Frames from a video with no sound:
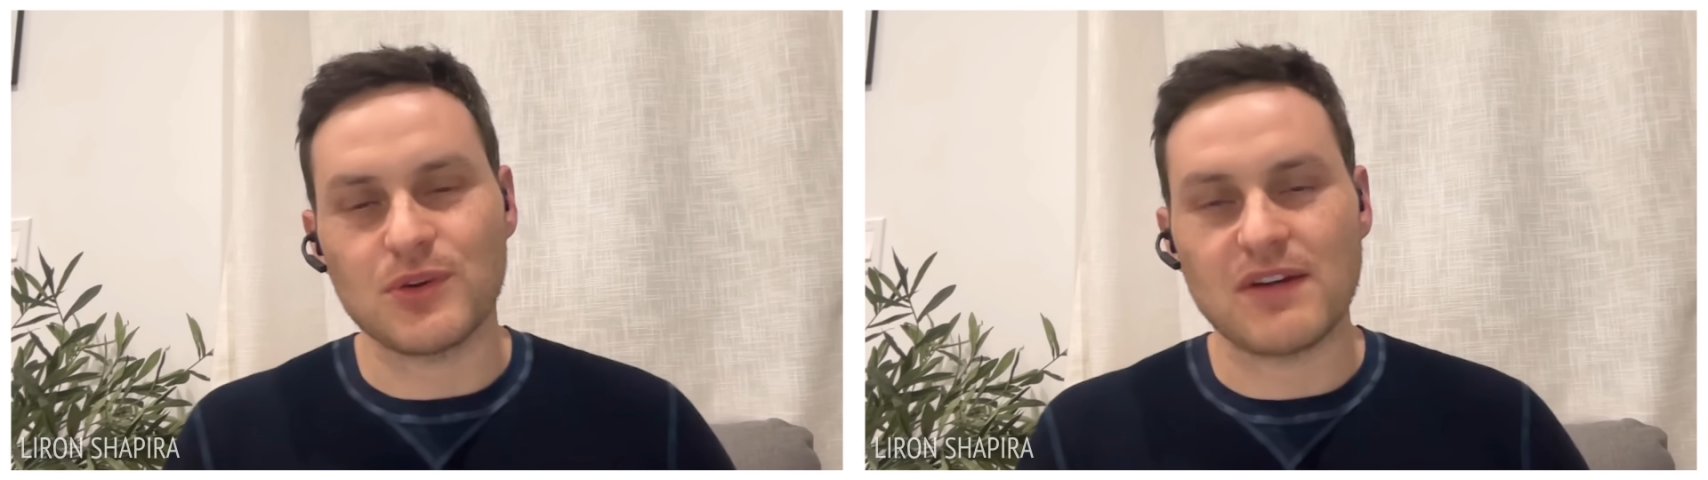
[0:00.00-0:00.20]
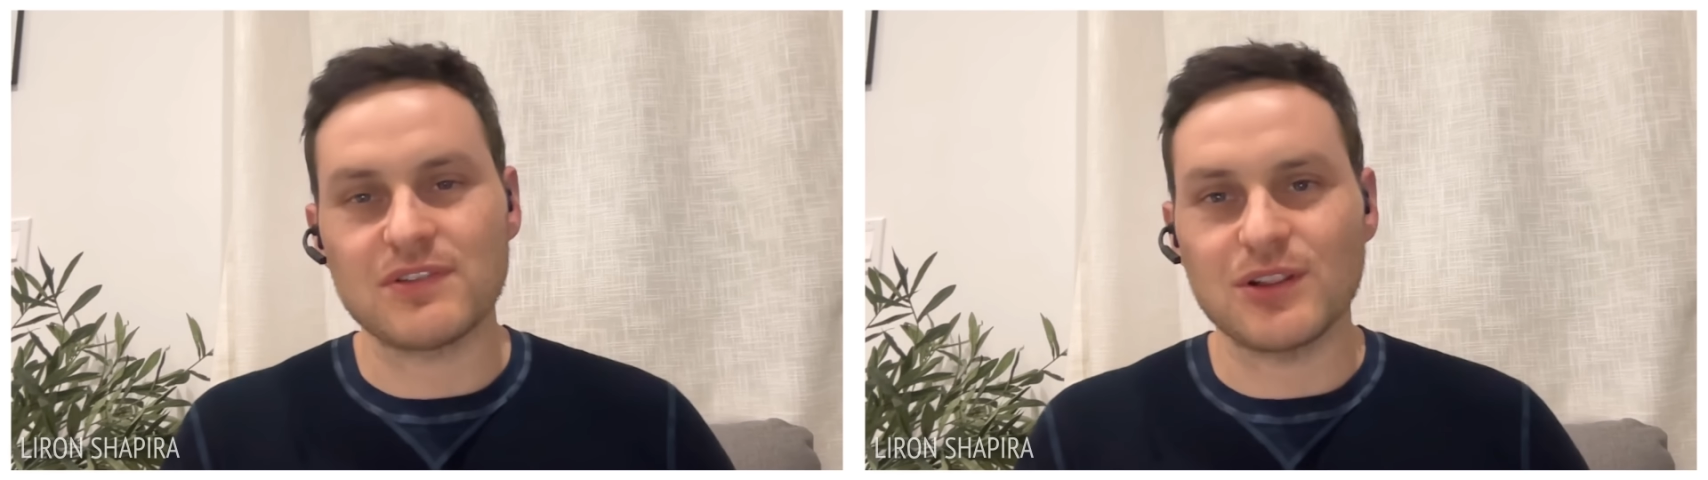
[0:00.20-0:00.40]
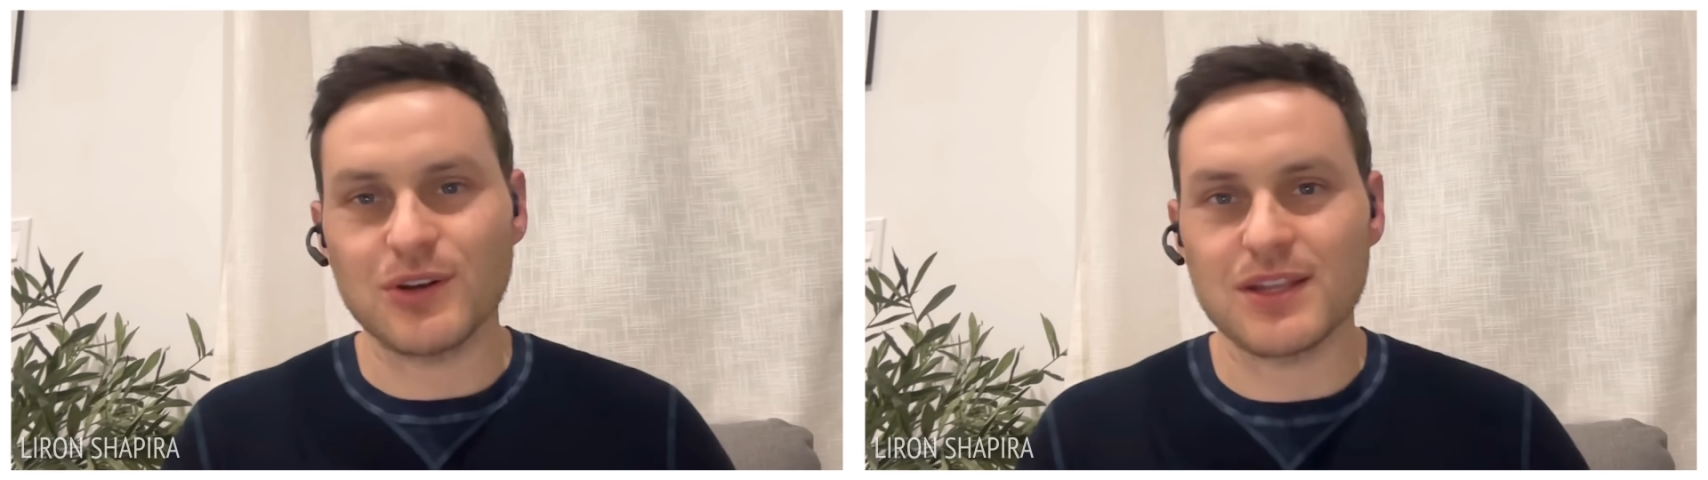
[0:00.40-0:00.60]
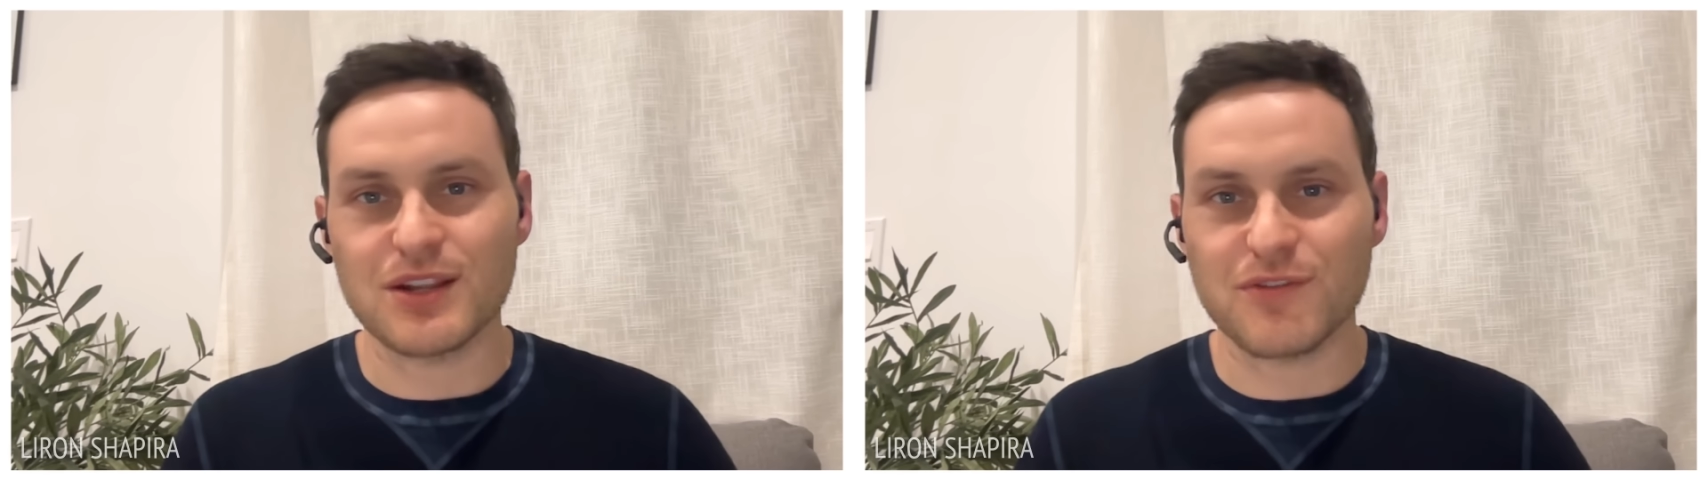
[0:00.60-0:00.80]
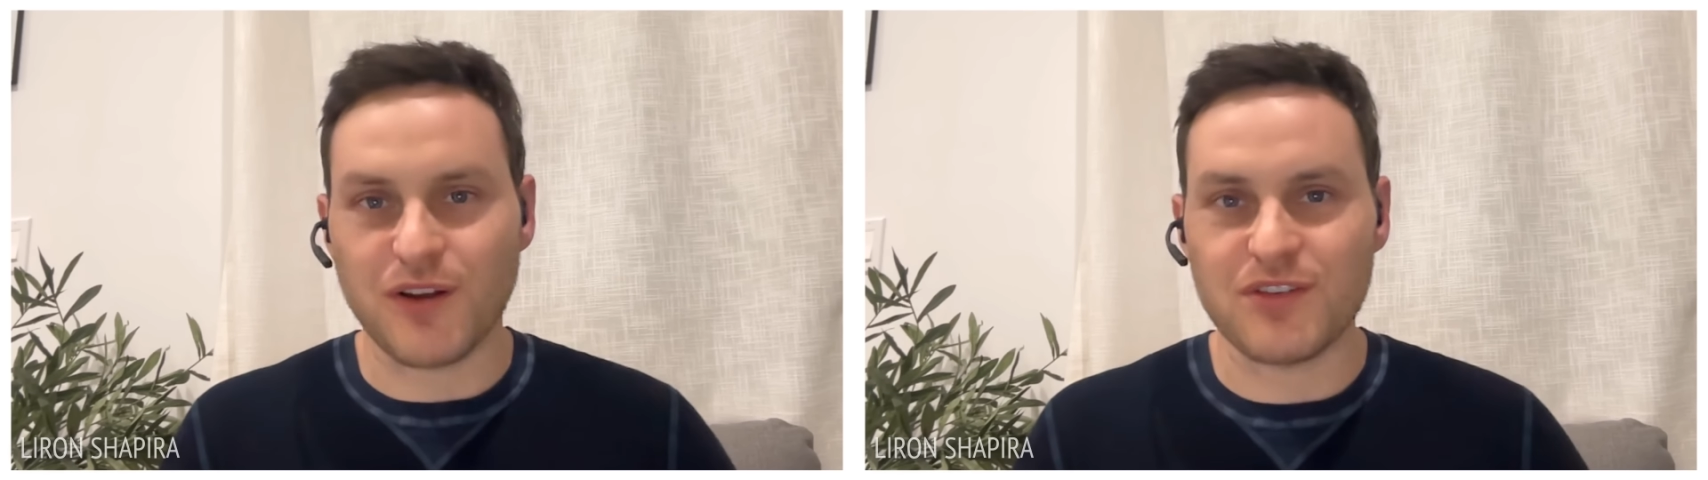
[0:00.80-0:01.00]
You have to look at
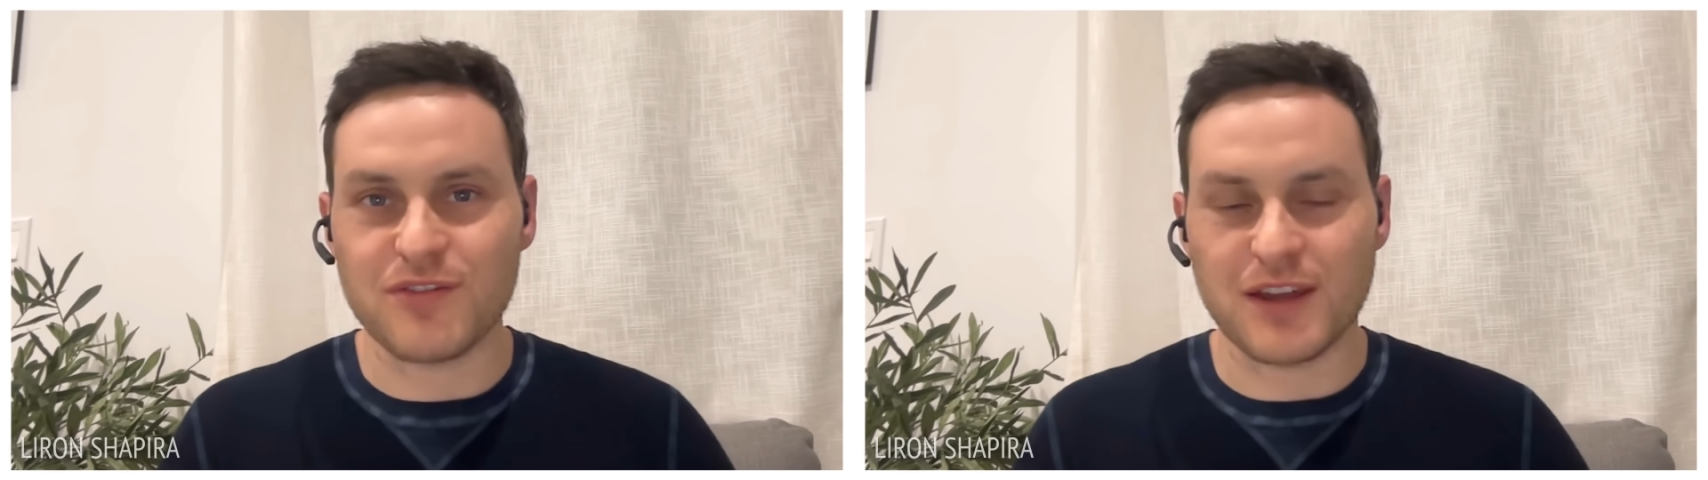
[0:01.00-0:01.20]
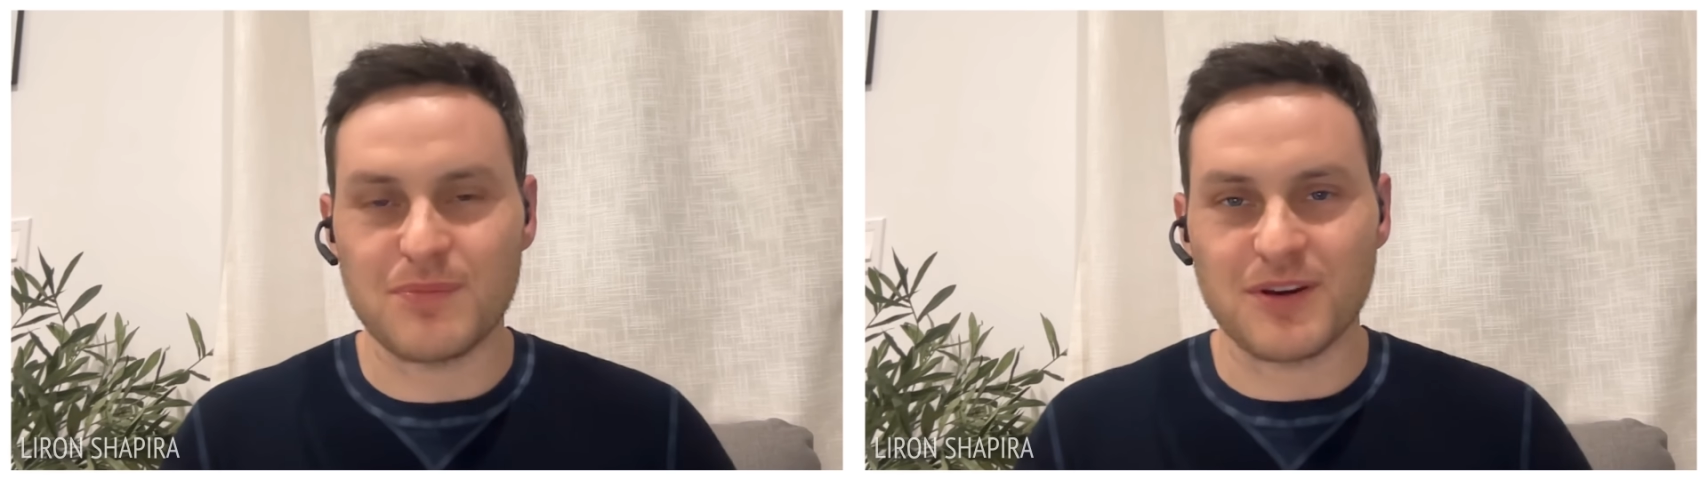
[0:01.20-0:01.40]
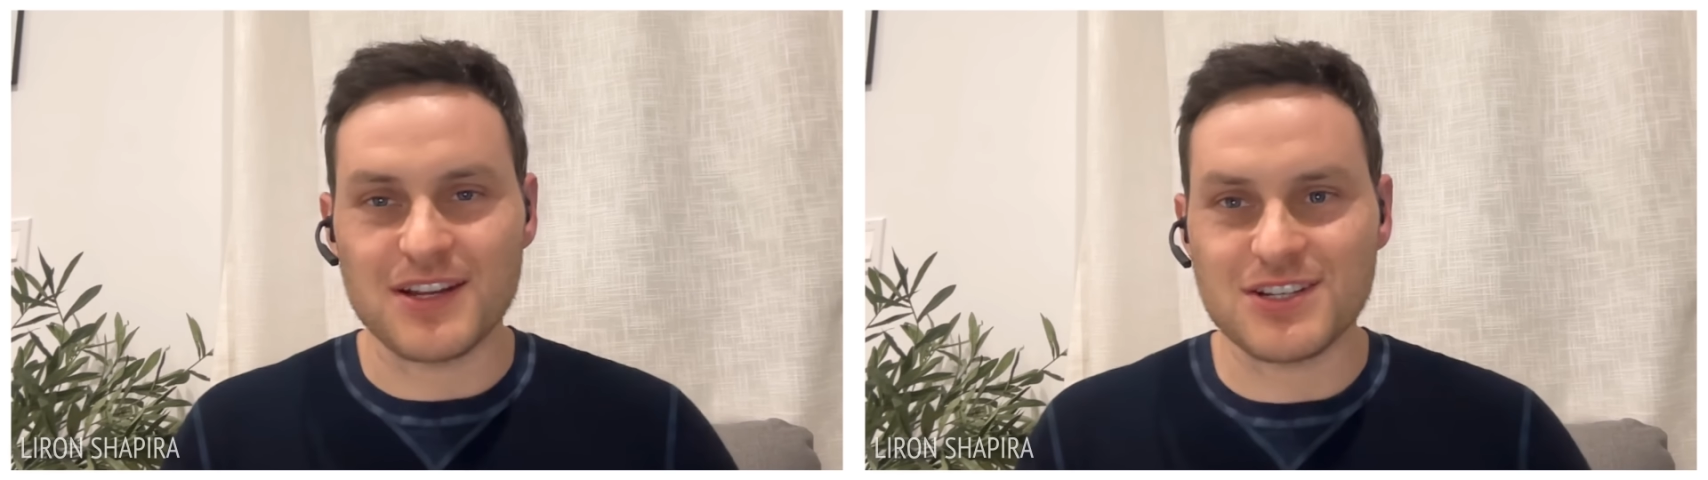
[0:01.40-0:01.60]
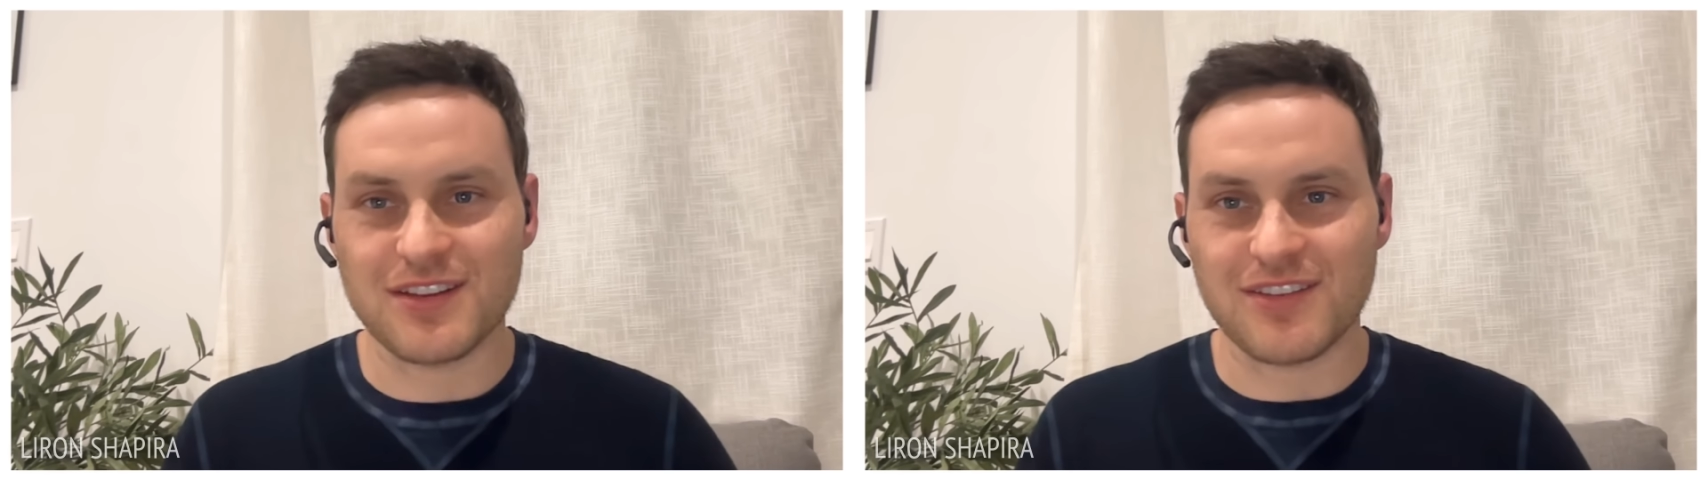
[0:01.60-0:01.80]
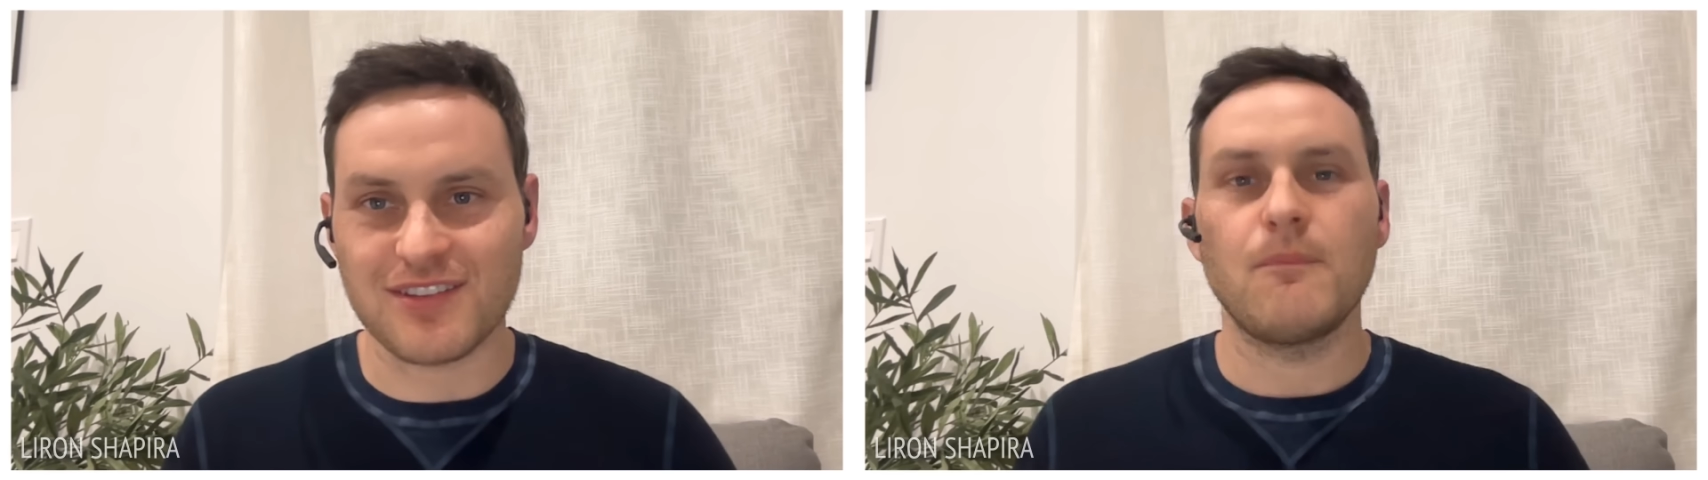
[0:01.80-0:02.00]
their falsified predictions.